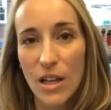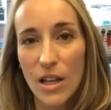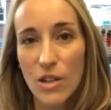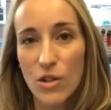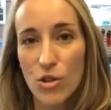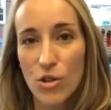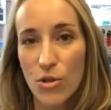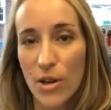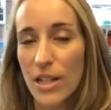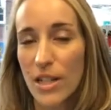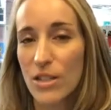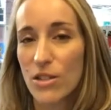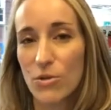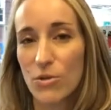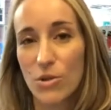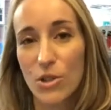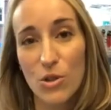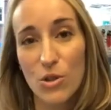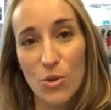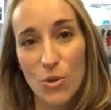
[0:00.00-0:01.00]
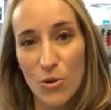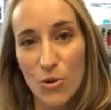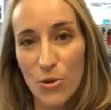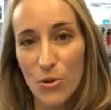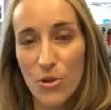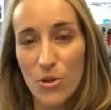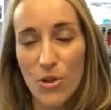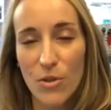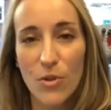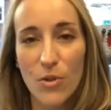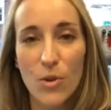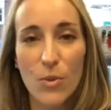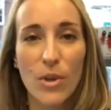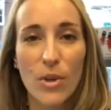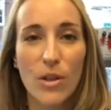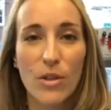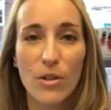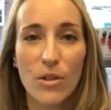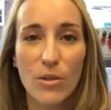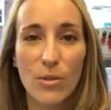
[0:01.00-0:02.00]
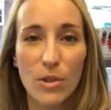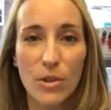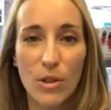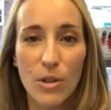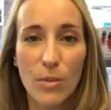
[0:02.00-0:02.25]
traits or disorders, if you will, or,